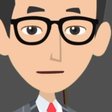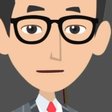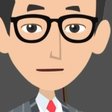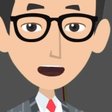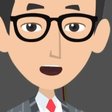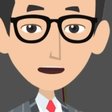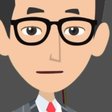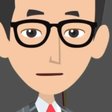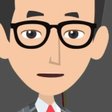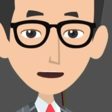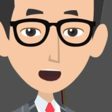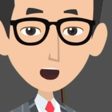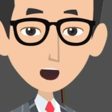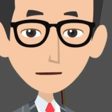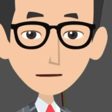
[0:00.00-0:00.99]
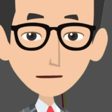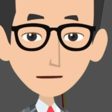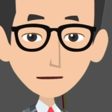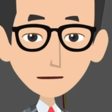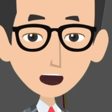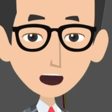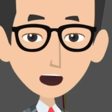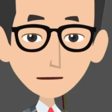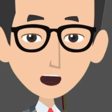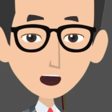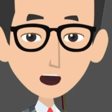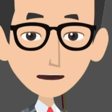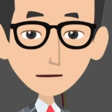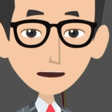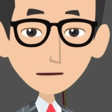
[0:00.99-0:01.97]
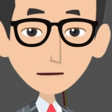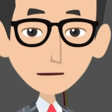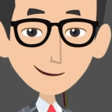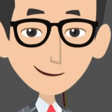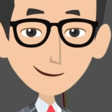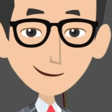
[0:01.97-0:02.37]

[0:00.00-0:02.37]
project records, and financials.